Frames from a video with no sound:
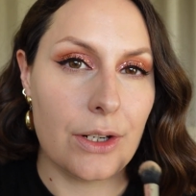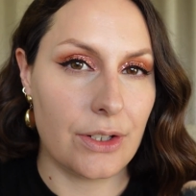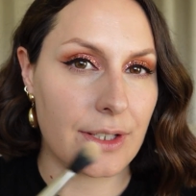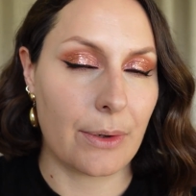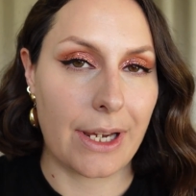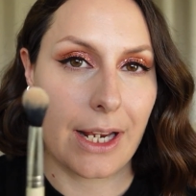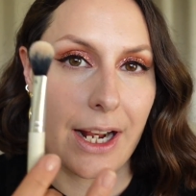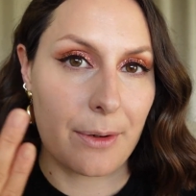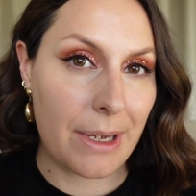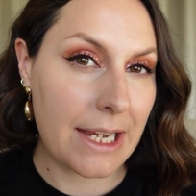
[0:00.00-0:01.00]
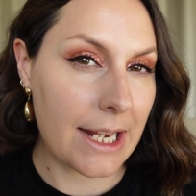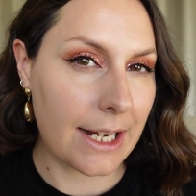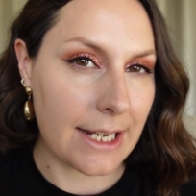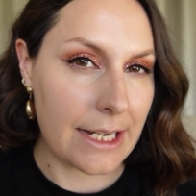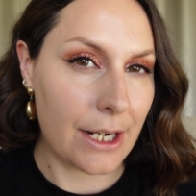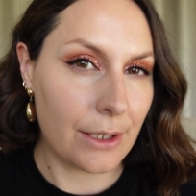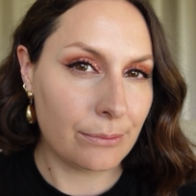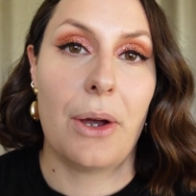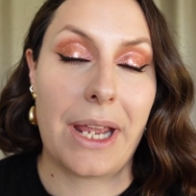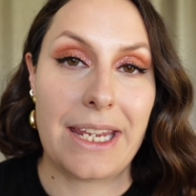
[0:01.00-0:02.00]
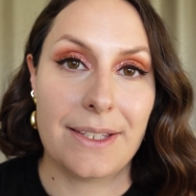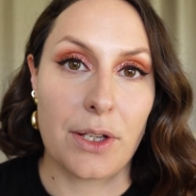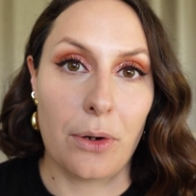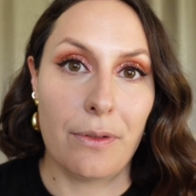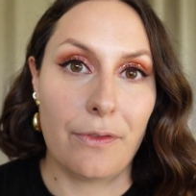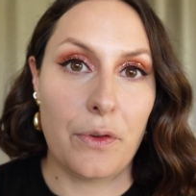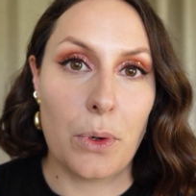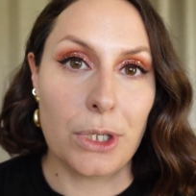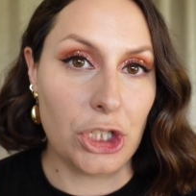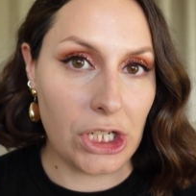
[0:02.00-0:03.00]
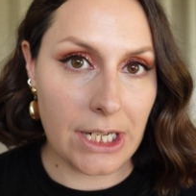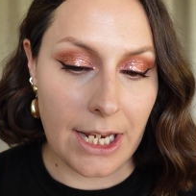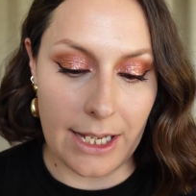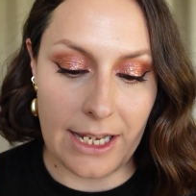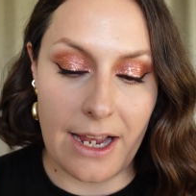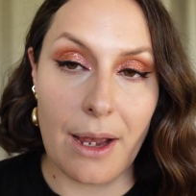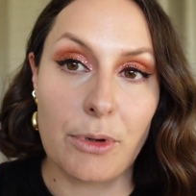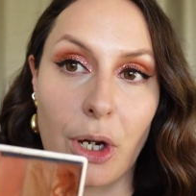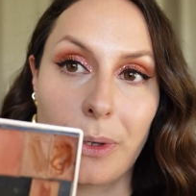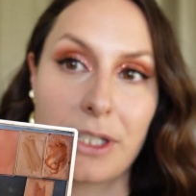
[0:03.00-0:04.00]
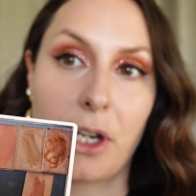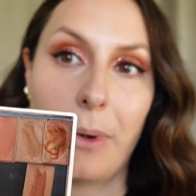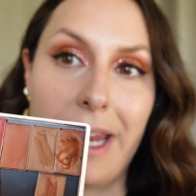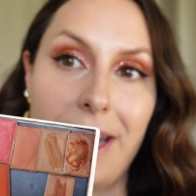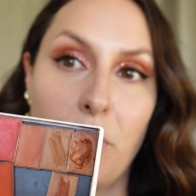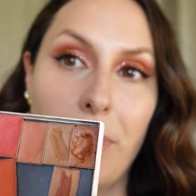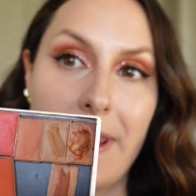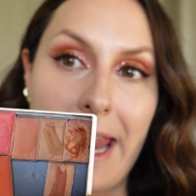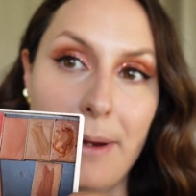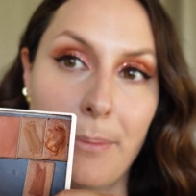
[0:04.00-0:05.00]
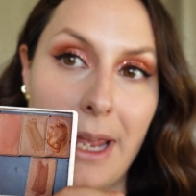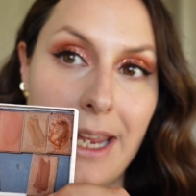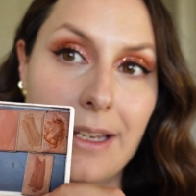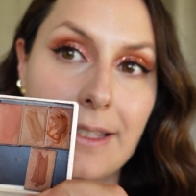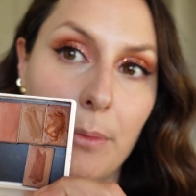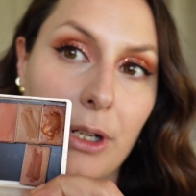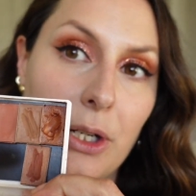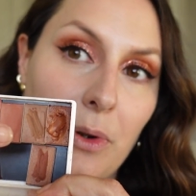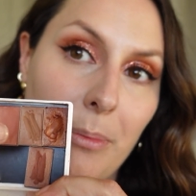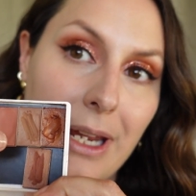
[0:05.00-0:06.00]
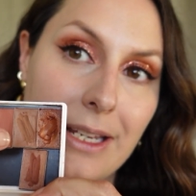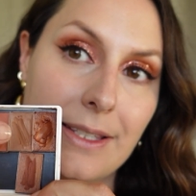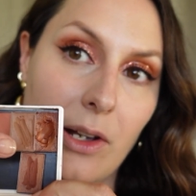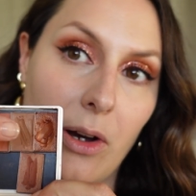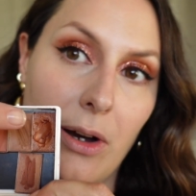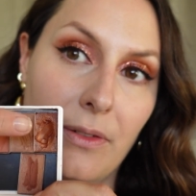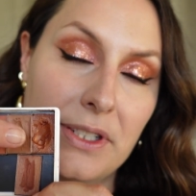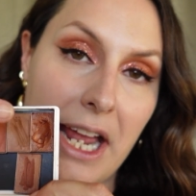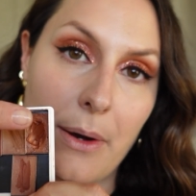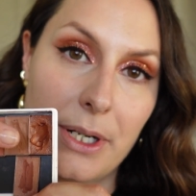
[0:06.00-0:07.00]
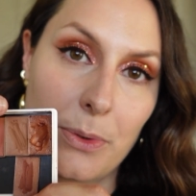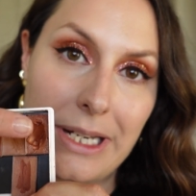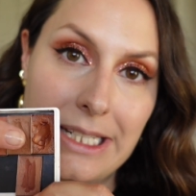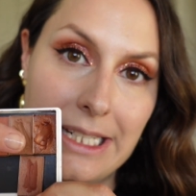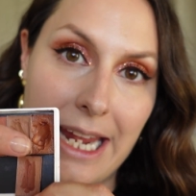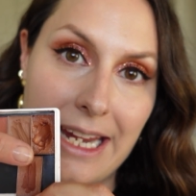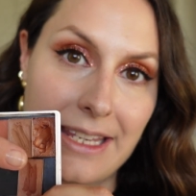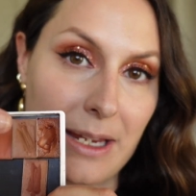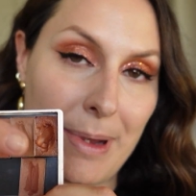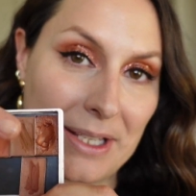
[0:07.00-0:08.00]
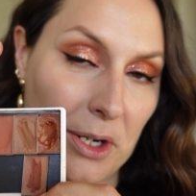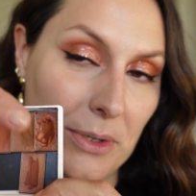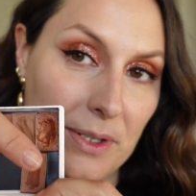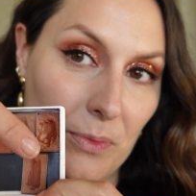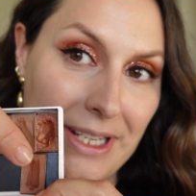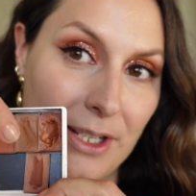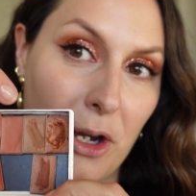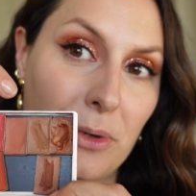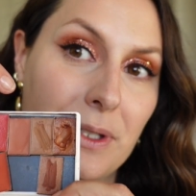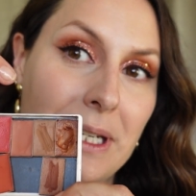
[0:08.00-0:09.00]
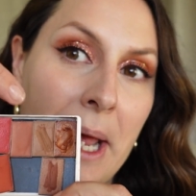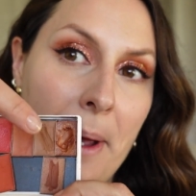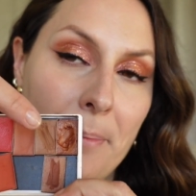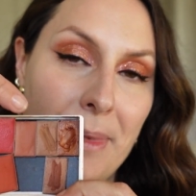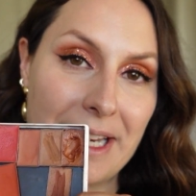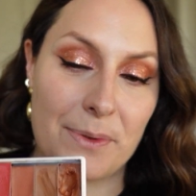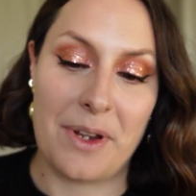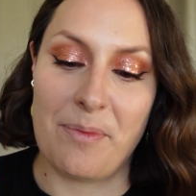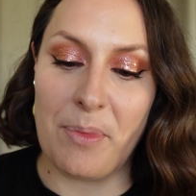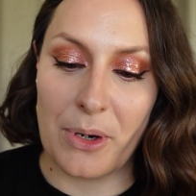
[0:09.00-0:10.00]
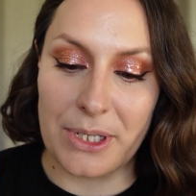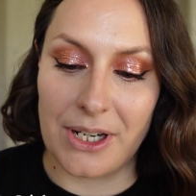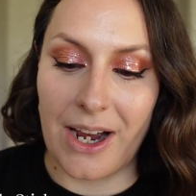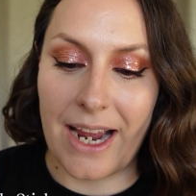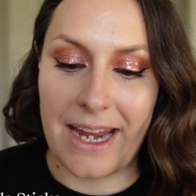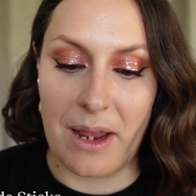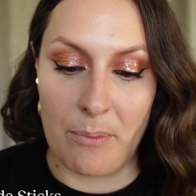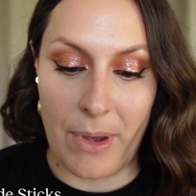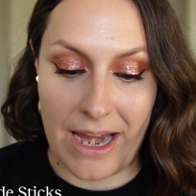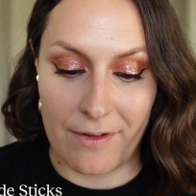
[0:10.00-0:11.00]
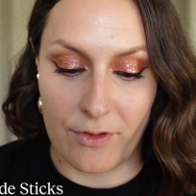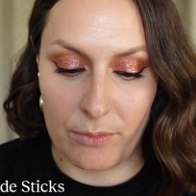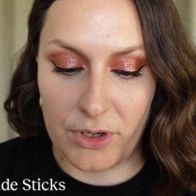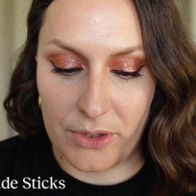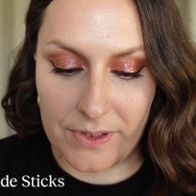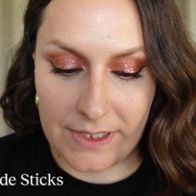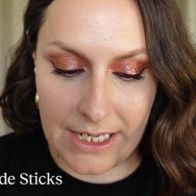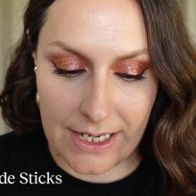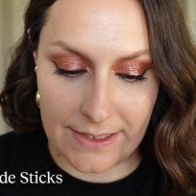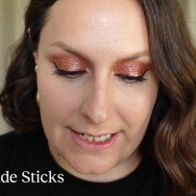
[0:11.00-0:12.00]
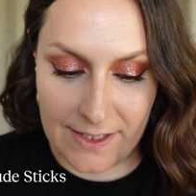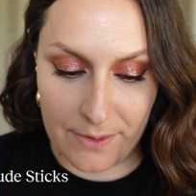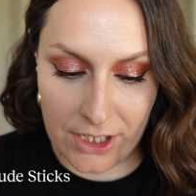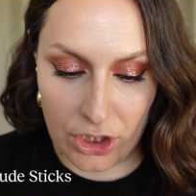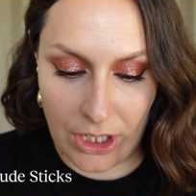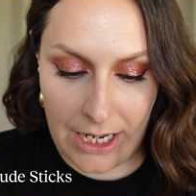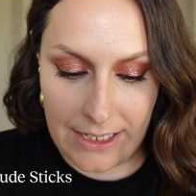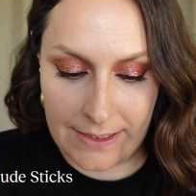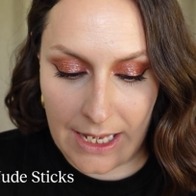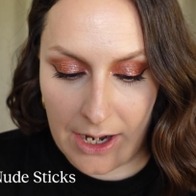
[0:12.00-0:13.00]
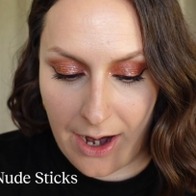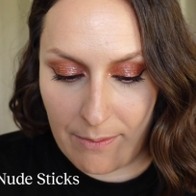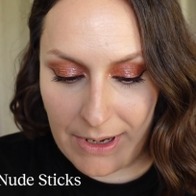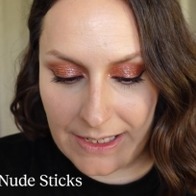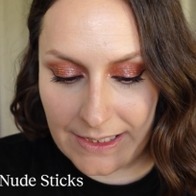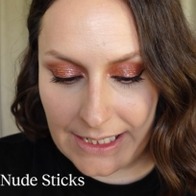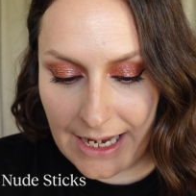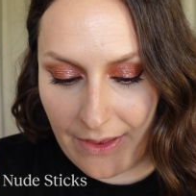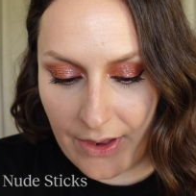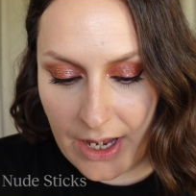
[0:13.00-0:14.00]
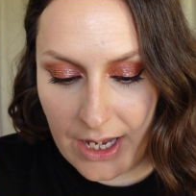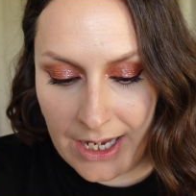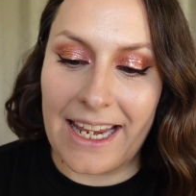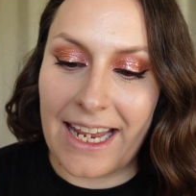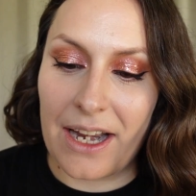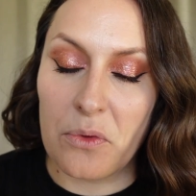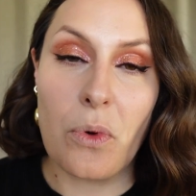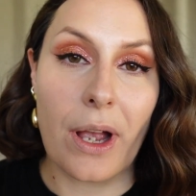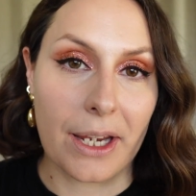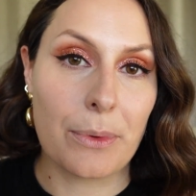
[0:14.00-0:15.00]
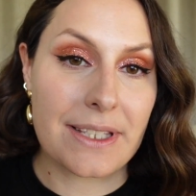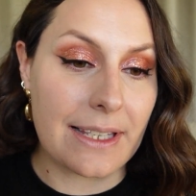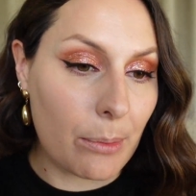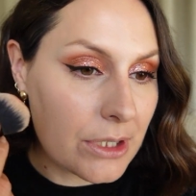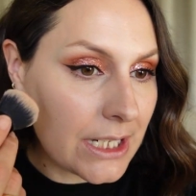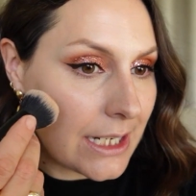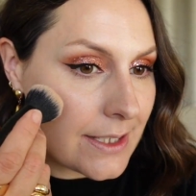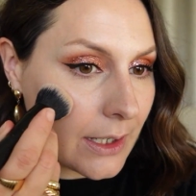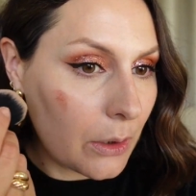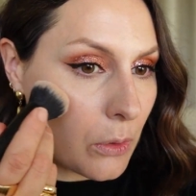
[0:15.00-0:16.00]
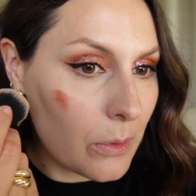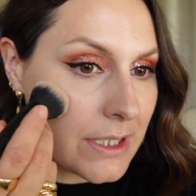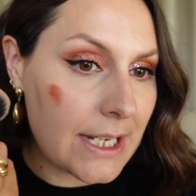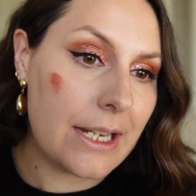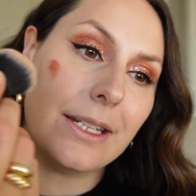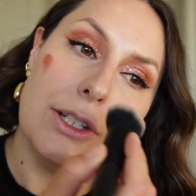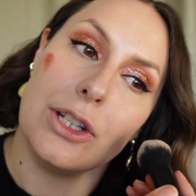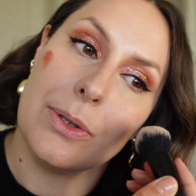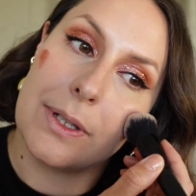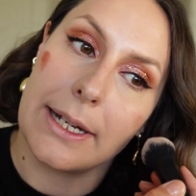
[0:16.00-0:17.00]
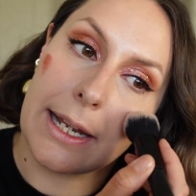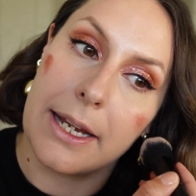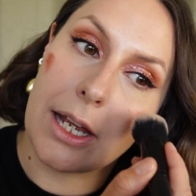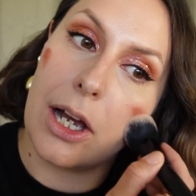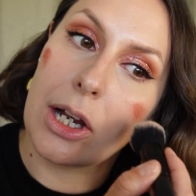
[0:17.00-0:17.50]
just so I can kind of make it cleaner. Okay, so for cheek color, I'm going to go in with a mix. I'm gonna do a mix of Tower 28, the Best Coast and West Coast, mixed with Bondi Bay from Nude Sticks. These were the shades that I mixed together. Again, working with celebrities, I always tended to use kind of like a